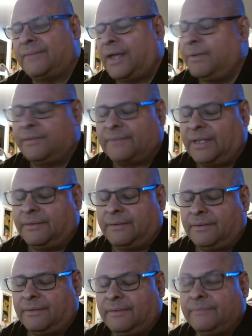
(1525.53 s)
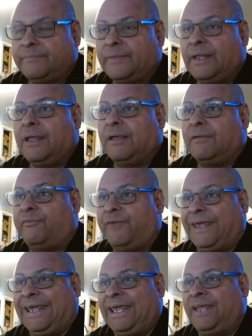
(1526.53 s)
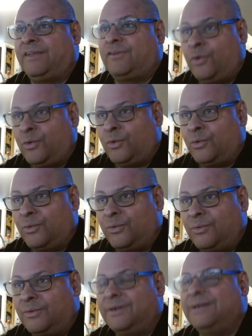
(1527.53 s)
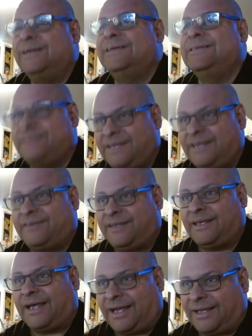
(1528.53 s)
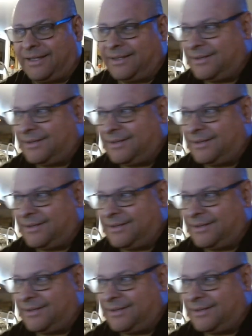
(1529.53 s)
I mean VE2 ZZI.